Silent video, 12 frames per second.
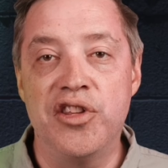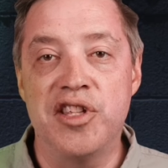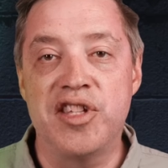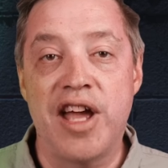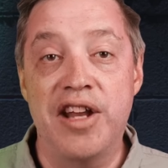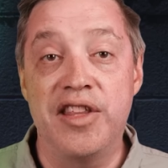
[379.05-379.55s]
the
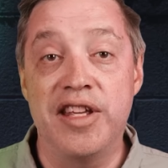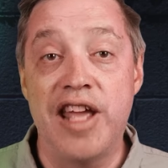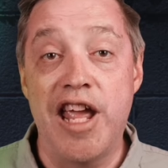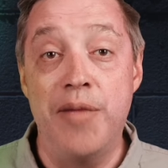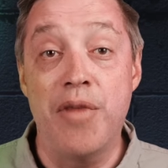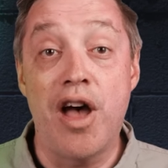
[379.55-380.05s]
side of the
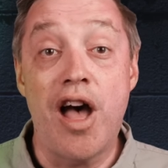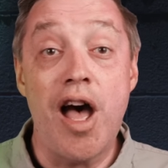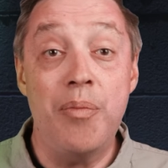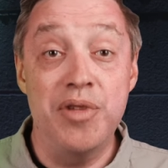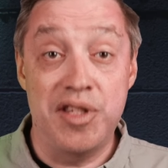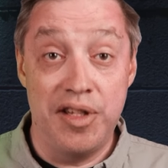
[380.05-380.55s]
game
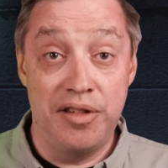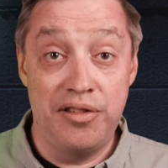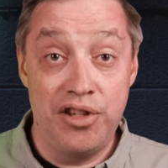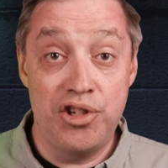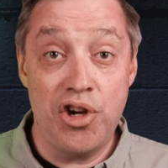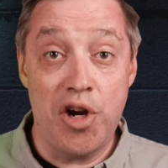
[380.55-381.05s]

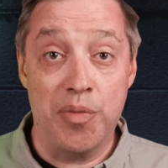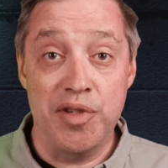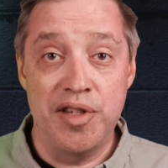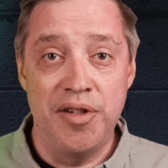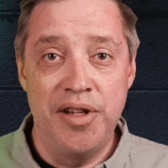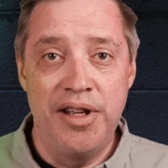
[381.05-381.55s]
opposite the
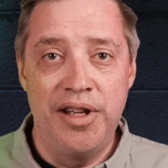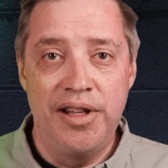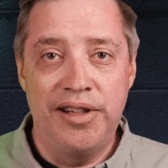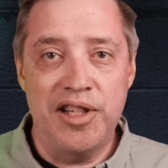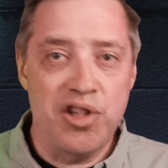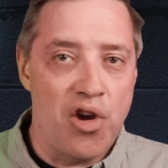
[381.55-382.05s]
sharps.
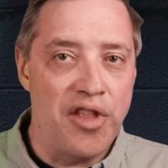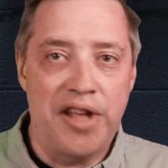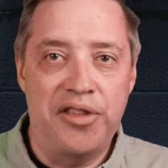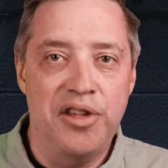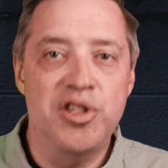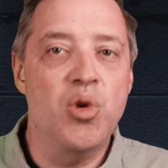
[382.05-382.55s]
Let's call
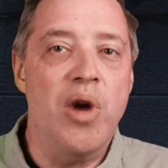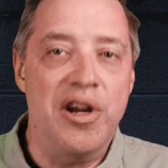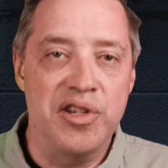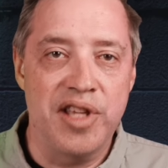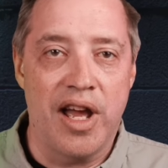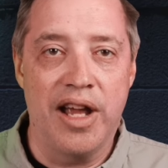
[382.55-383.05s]
that the
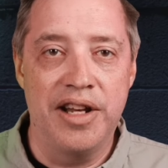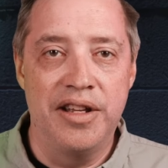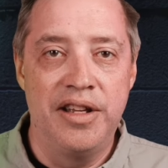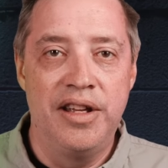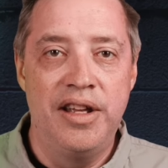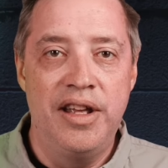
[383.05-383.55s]
square side.
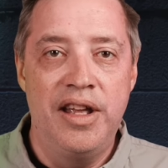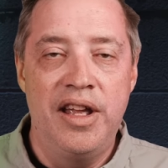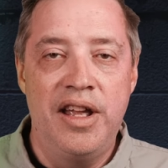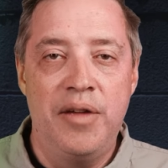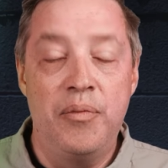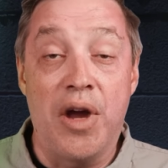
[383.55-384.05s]

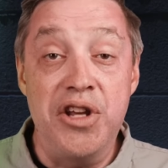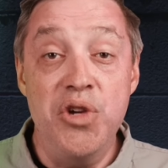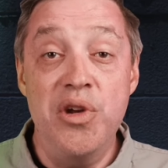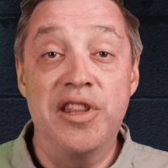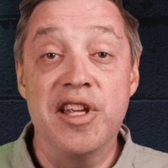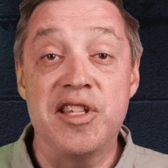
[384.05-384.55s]
By
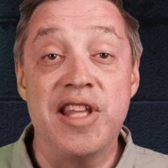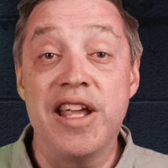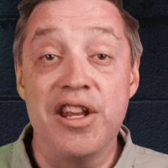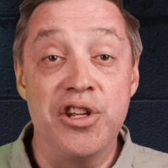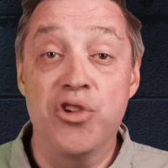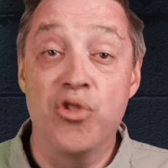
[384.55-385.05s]
doing this, they
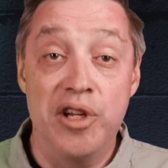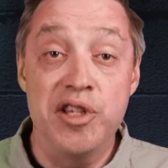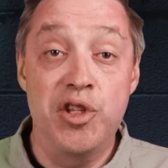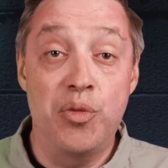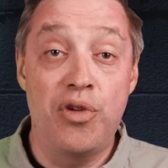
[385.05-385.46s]
can increase their